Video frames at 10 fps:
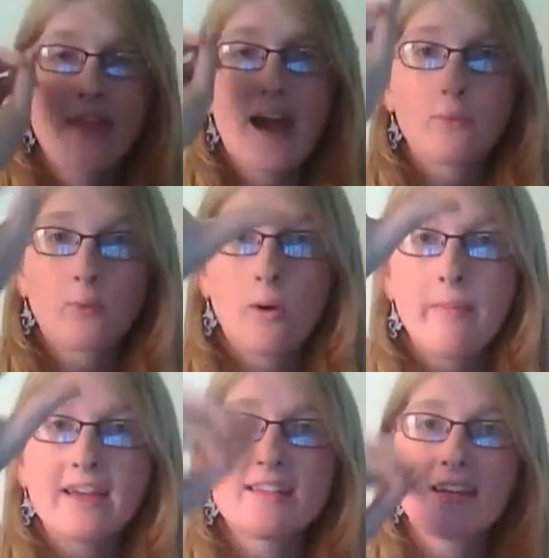that
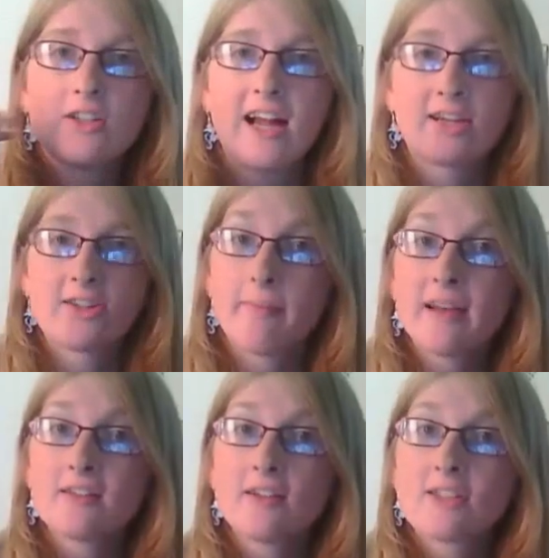romantic attraction, the
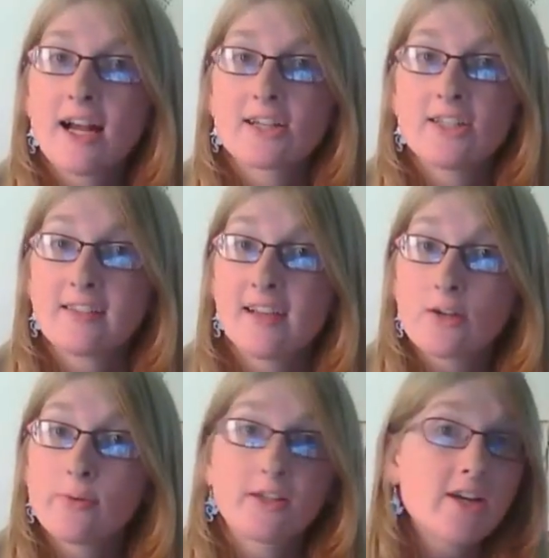mental attraction, the
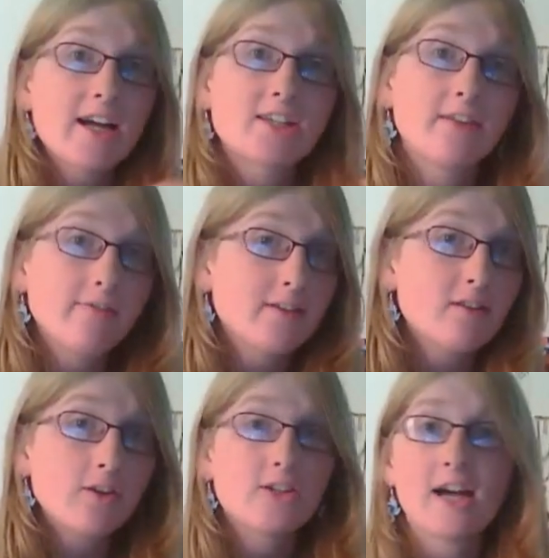sexual attraction, the
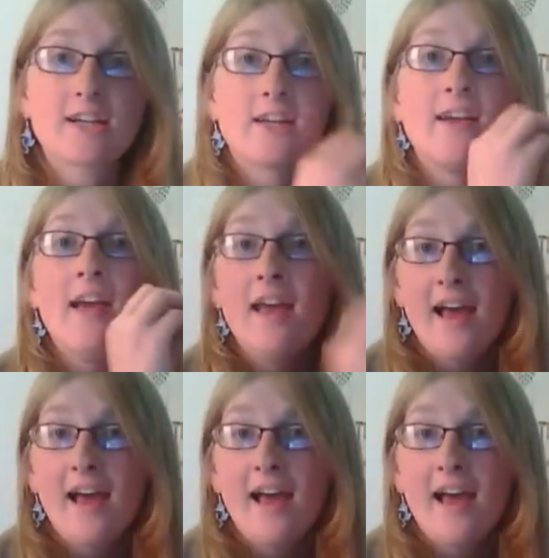physical attraction,